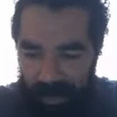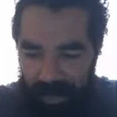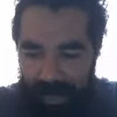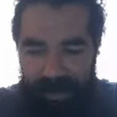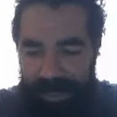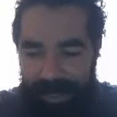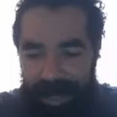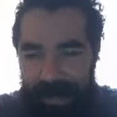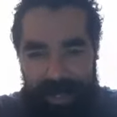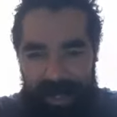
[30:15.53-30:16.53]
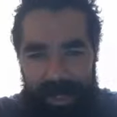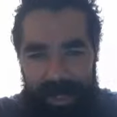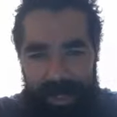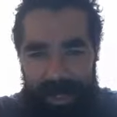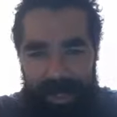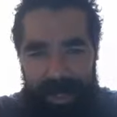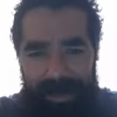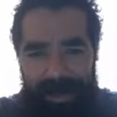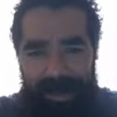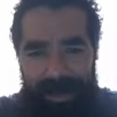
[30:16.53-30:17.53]
And I was like, by the end of the day, I
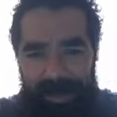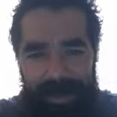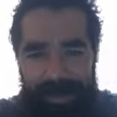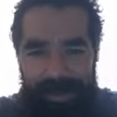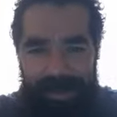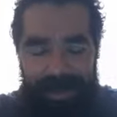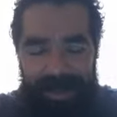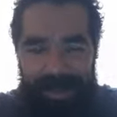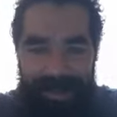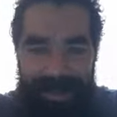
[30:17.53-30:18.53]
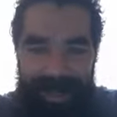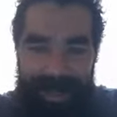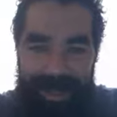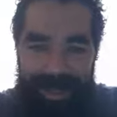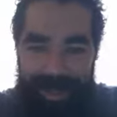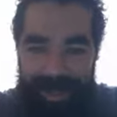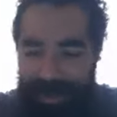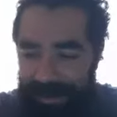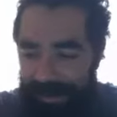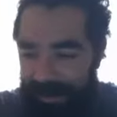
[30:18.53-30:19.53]
was just looking at my friend. They're like,
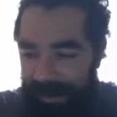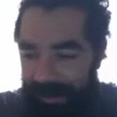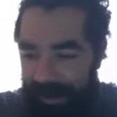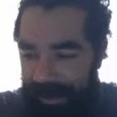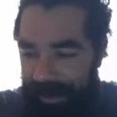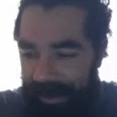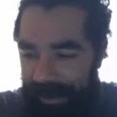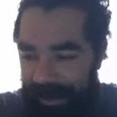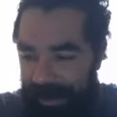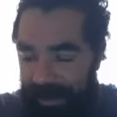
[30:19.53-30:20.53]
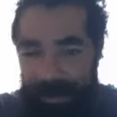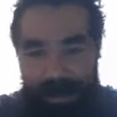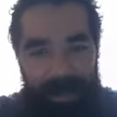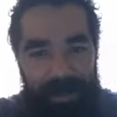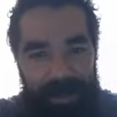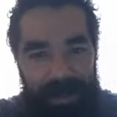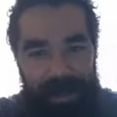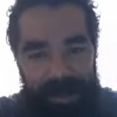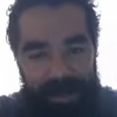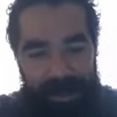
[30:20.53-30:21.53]
yeah, it's a fucking waste. And Germ helped
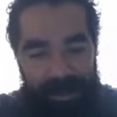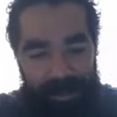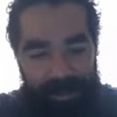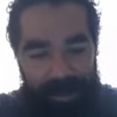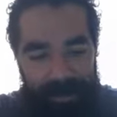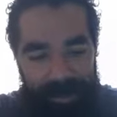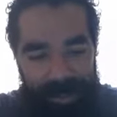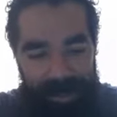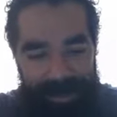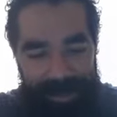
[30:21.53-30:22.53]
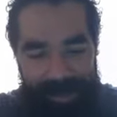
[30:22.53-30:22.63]
us. Yeah, Germ won't remember that.